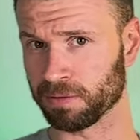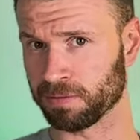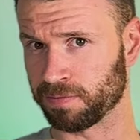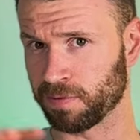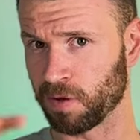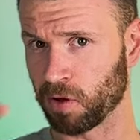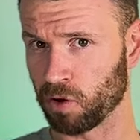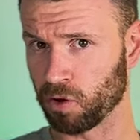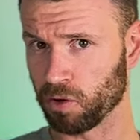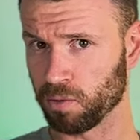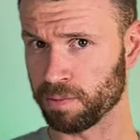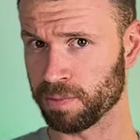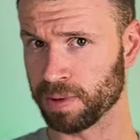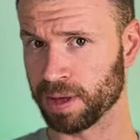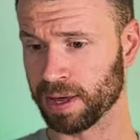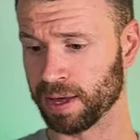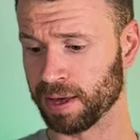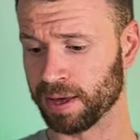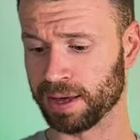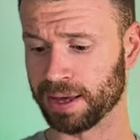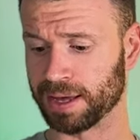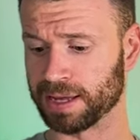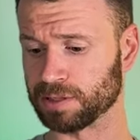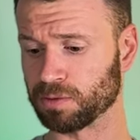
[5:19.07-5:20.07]
foam
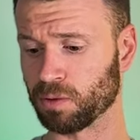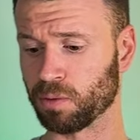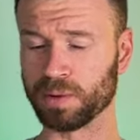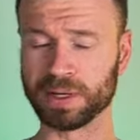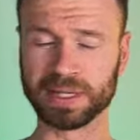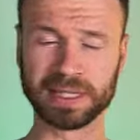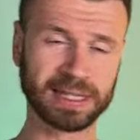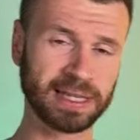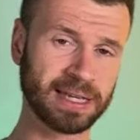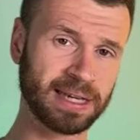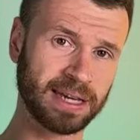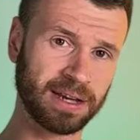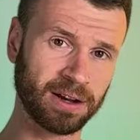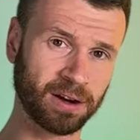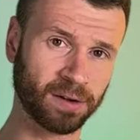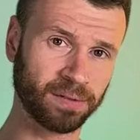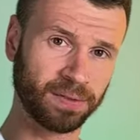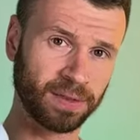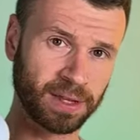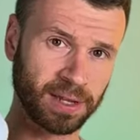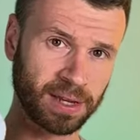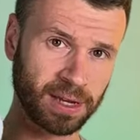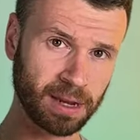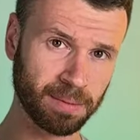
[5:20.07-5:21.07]
as what we see here
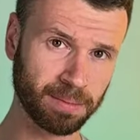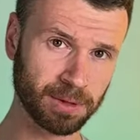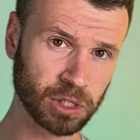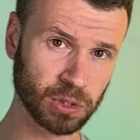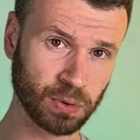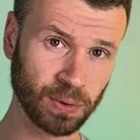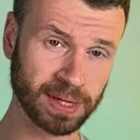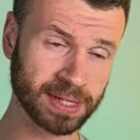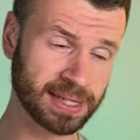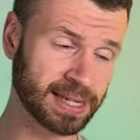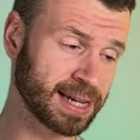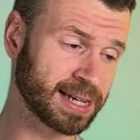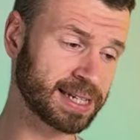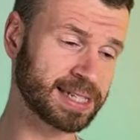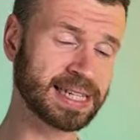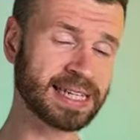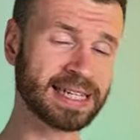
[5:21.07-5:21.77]
on the Nimbus 26,